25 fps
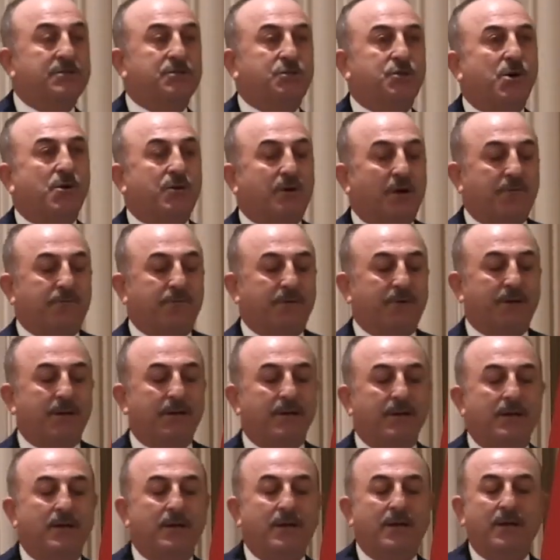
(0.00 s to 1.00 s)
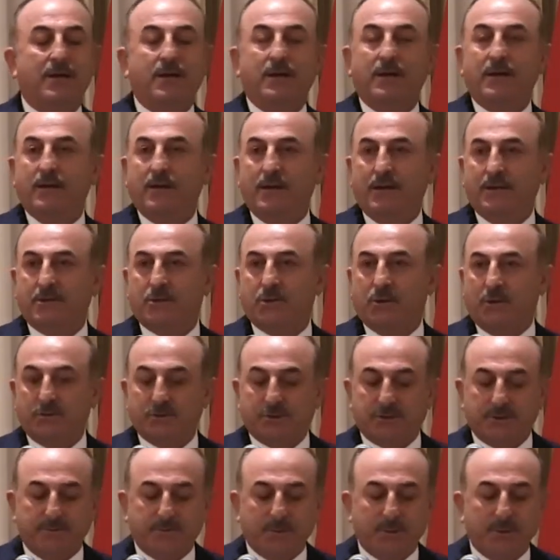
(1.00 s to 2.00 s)
geography, it
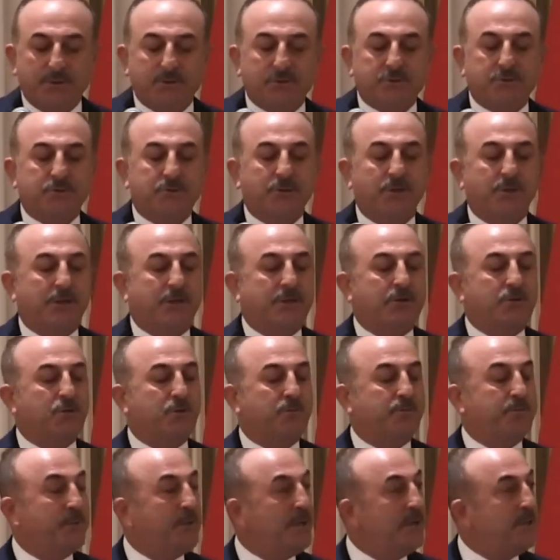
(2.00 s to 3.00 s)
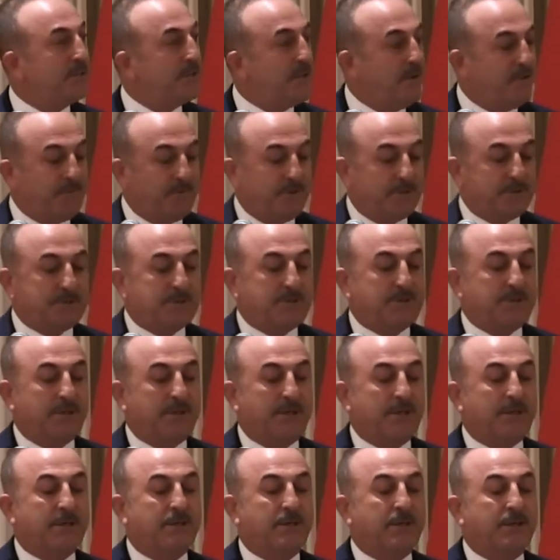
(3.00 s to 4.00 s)
contributes to peace efforts
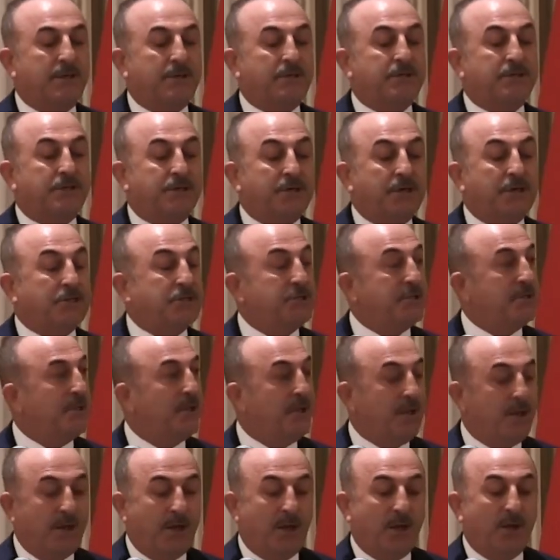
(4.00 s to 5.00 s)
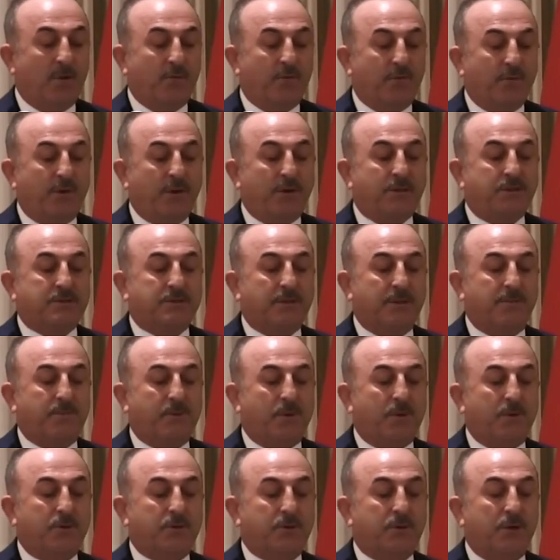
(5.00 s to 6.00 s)
in the region. We
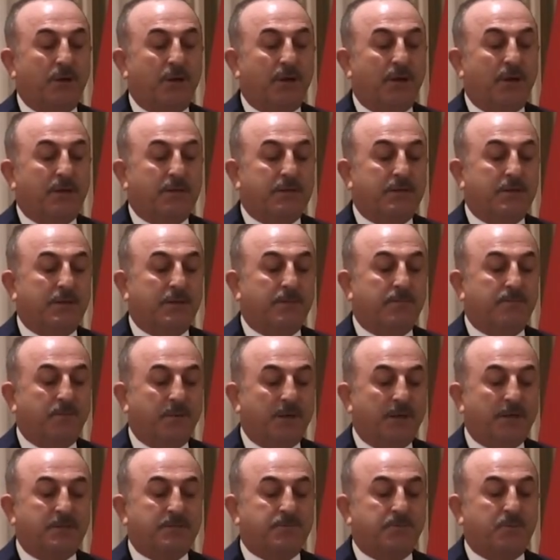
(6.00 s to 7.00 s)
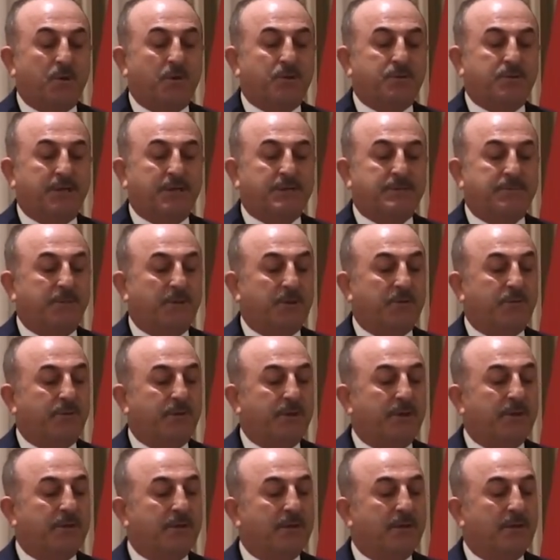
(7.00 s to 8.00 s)
support the peace process
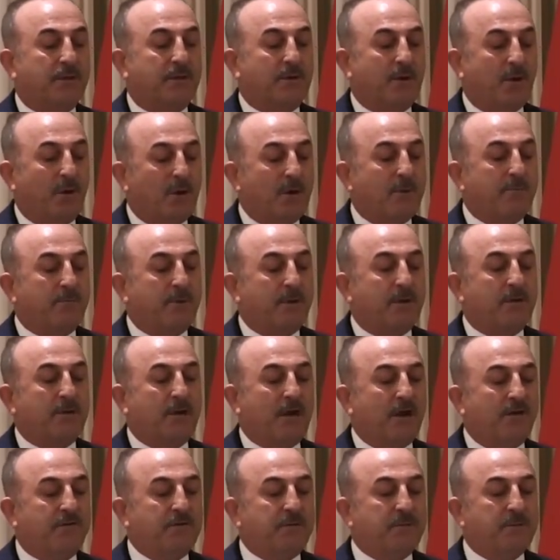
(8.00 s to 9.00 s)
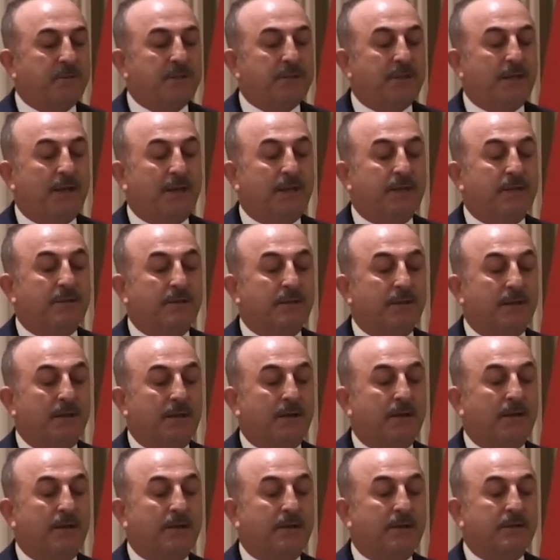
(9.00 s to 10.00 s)
between the Colombian government and
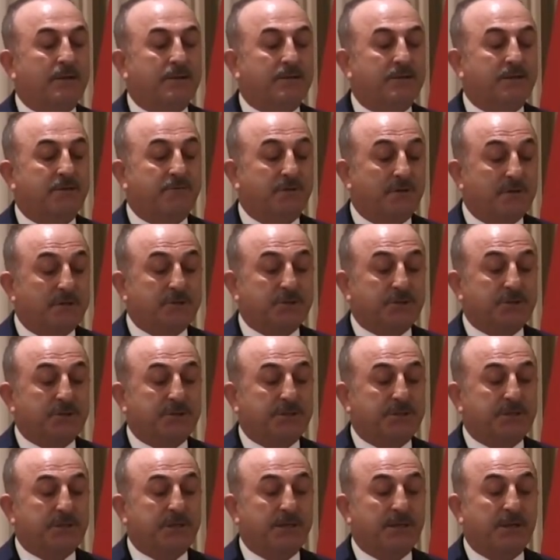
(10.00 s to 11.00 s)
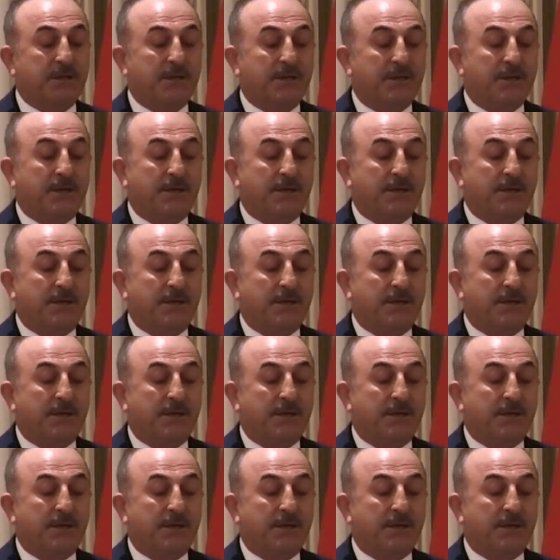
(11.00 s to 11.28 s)
Revolutionary